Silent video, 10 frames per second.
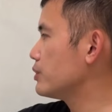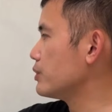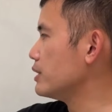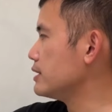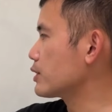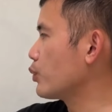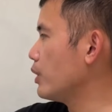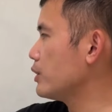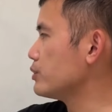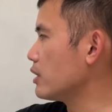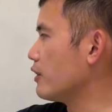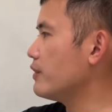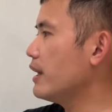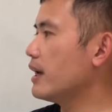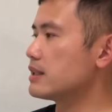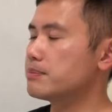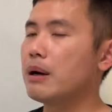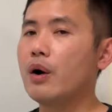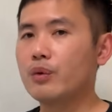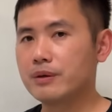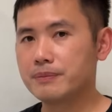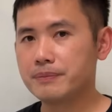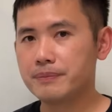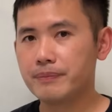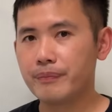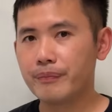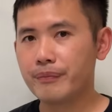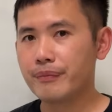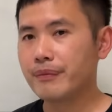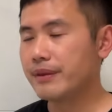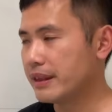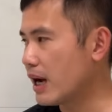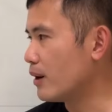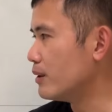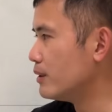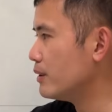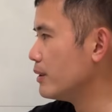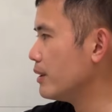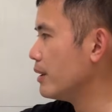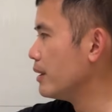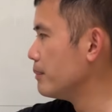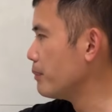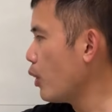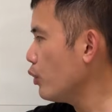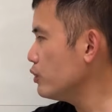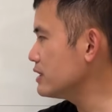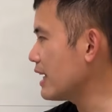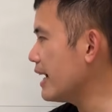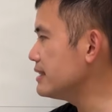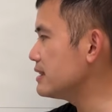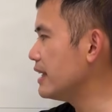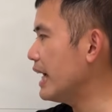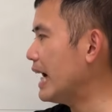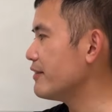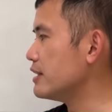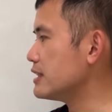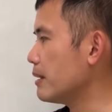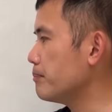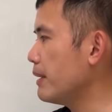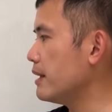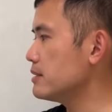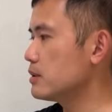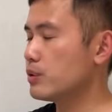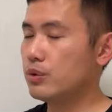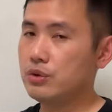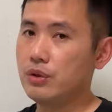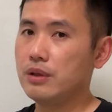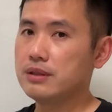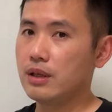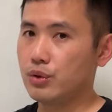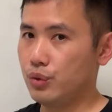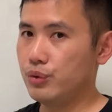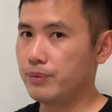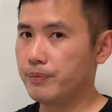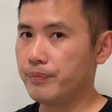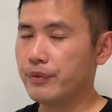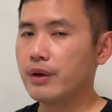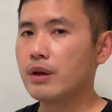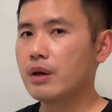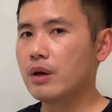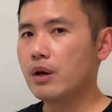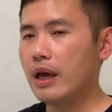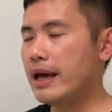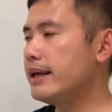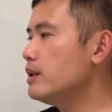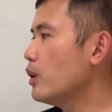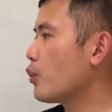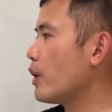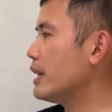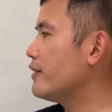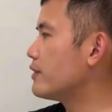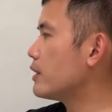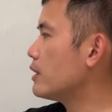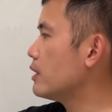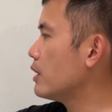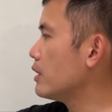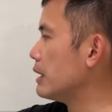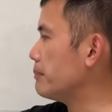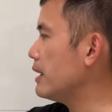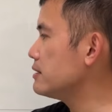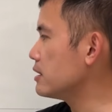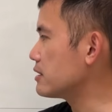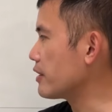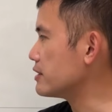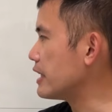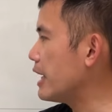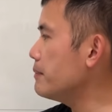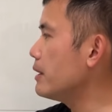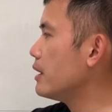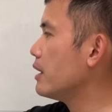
to the square root of x power. Now, both sides, they have the same base, which is the 2. And whenever the bases are the same,